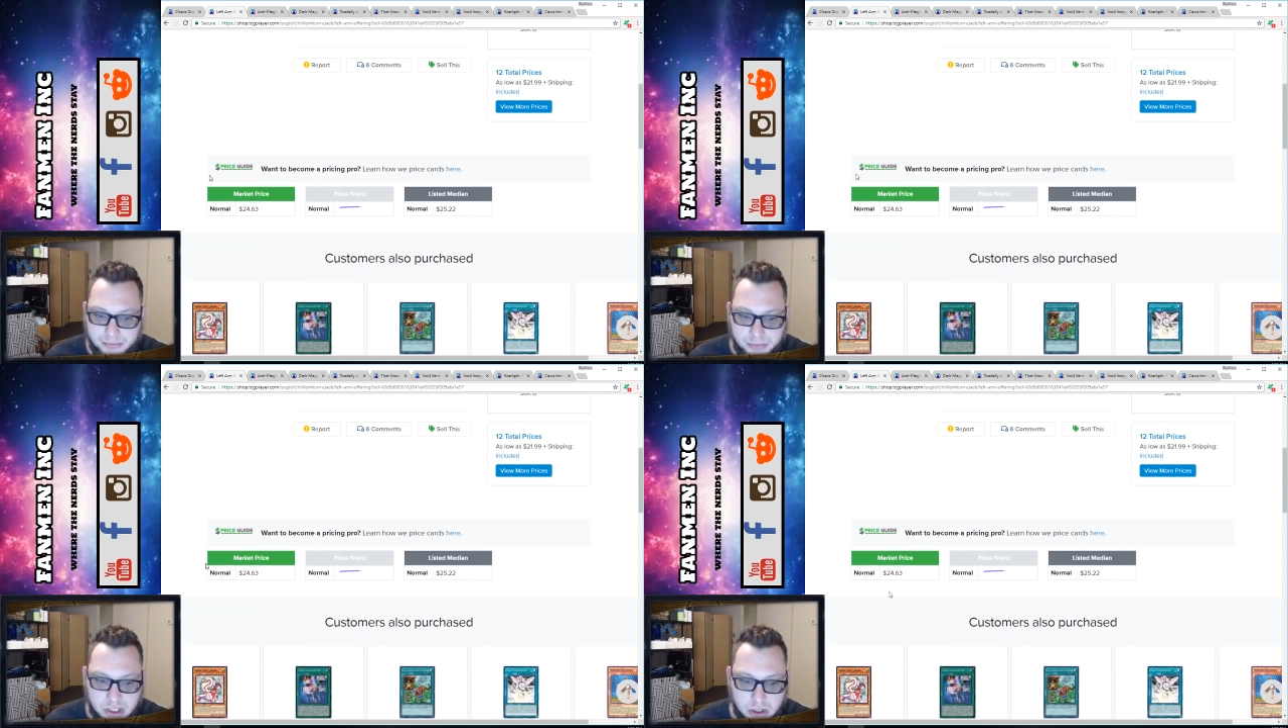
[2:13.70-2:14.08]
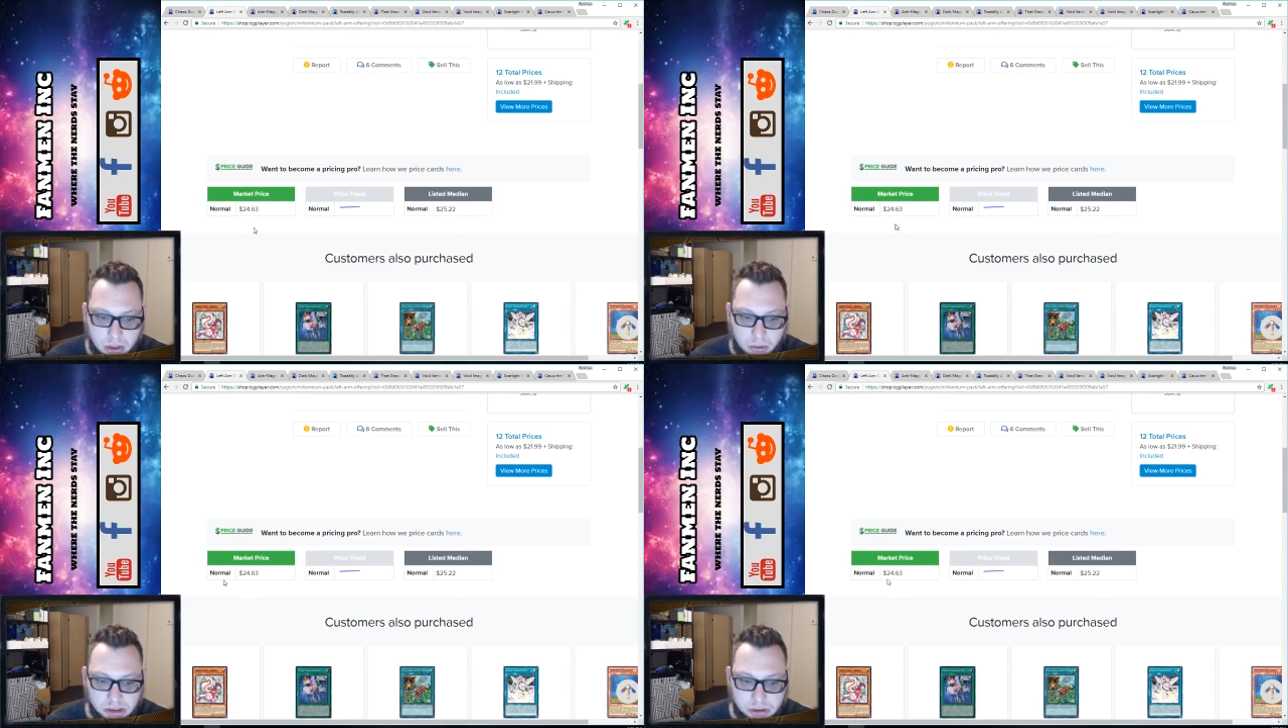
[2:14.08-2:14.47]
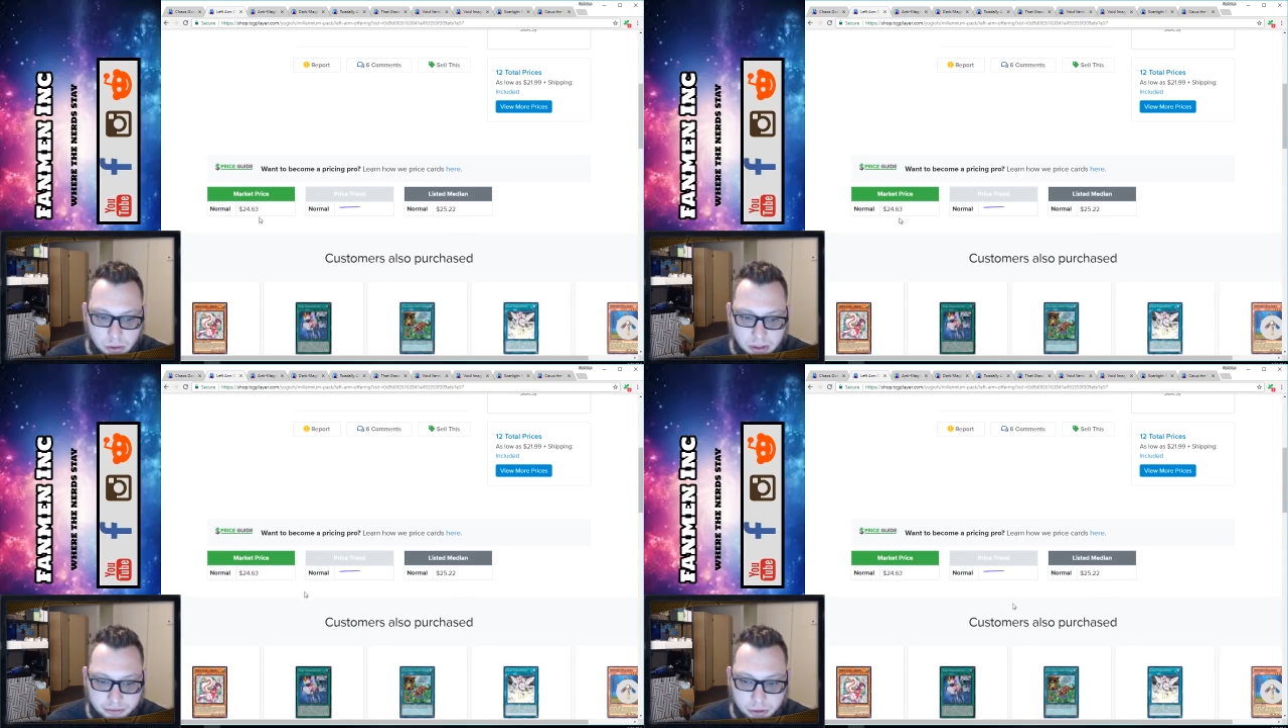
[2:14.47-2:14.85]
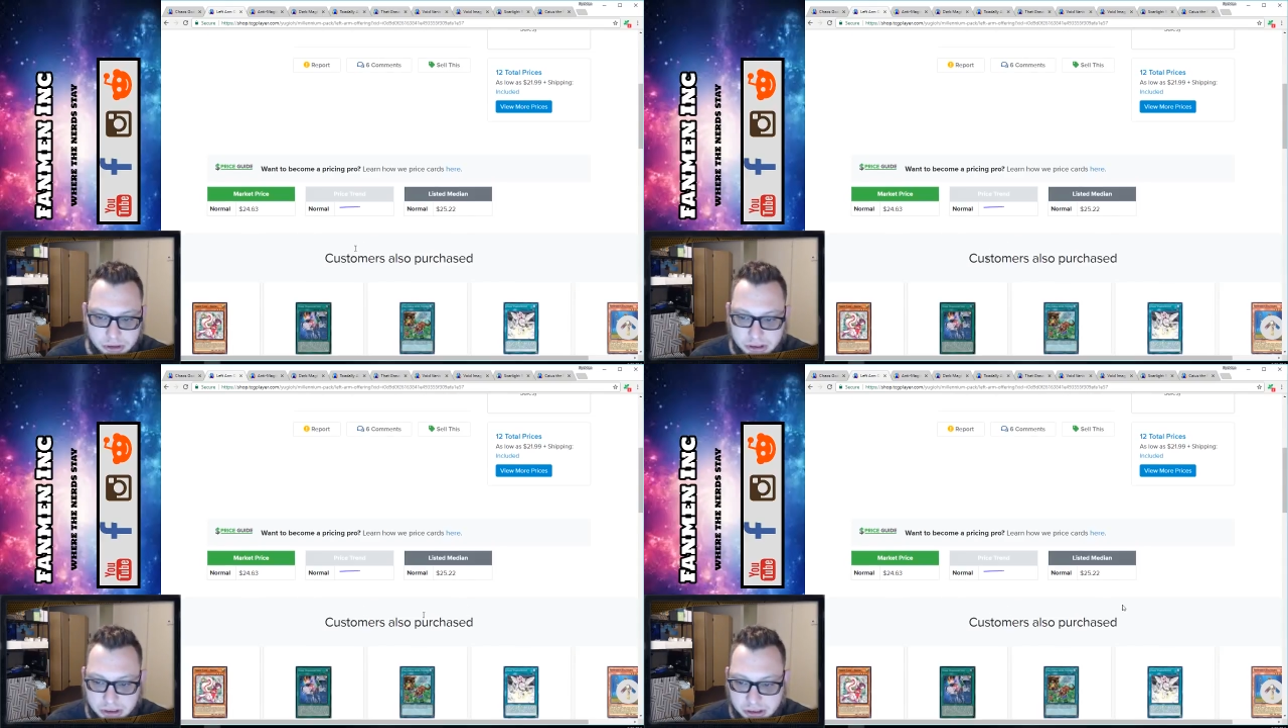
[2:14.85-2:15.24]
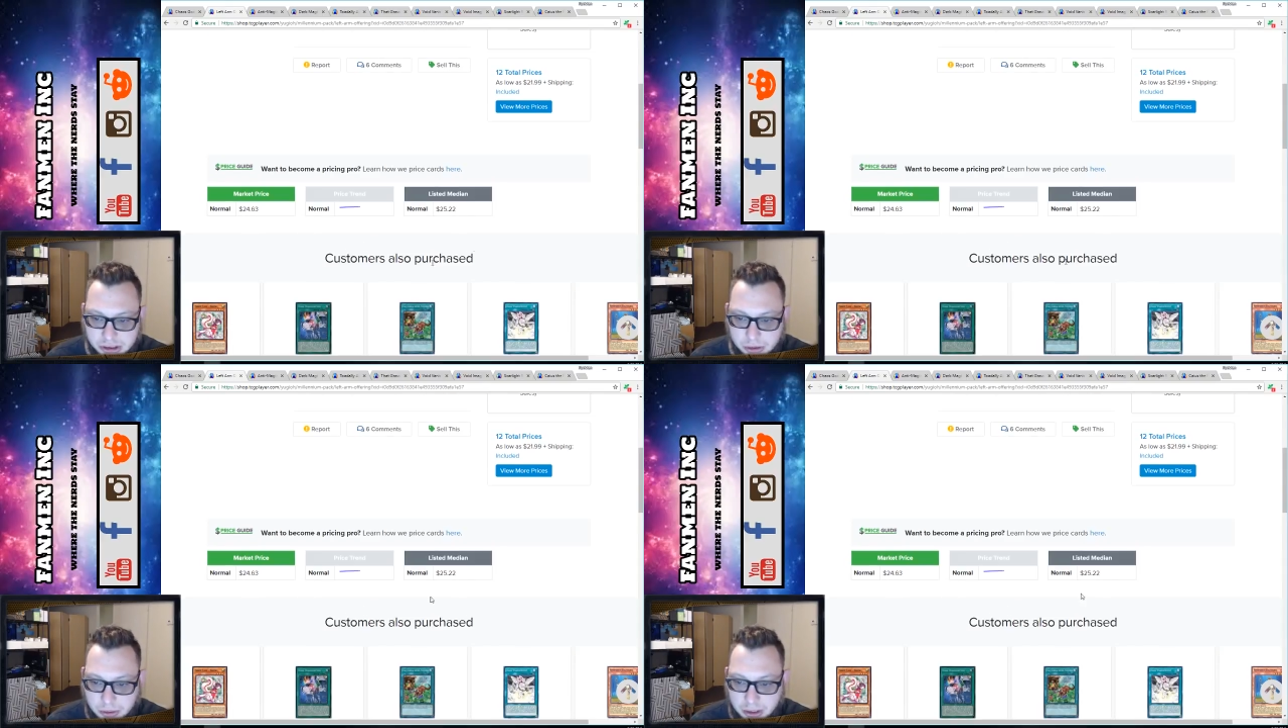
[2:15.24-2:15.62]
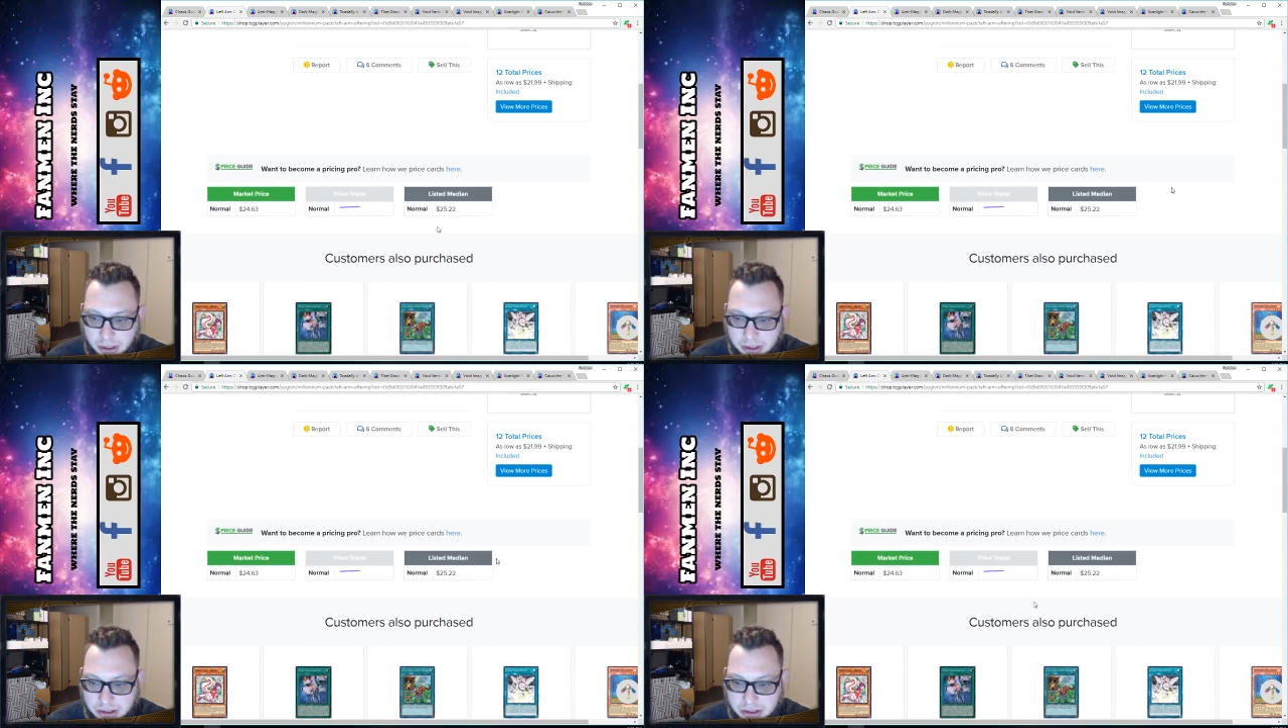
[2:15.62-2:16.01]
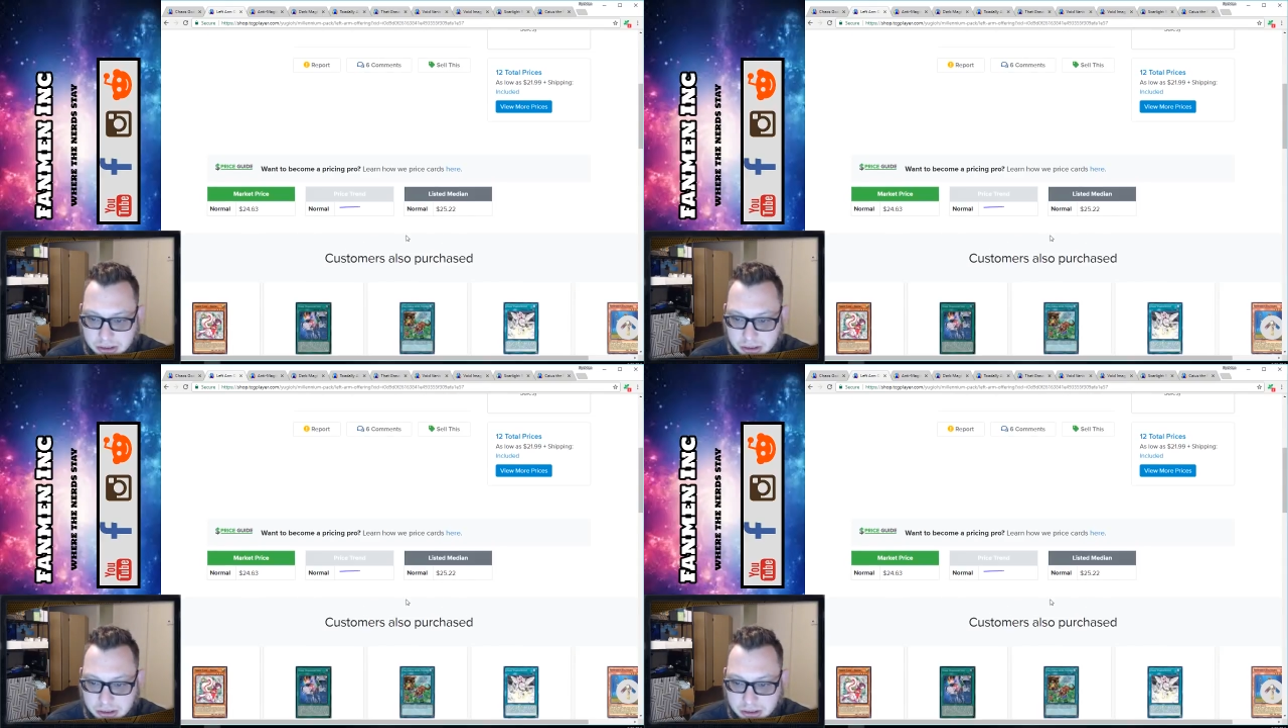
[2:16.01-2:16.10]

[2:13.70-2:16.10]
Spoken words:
So it was $24.63, and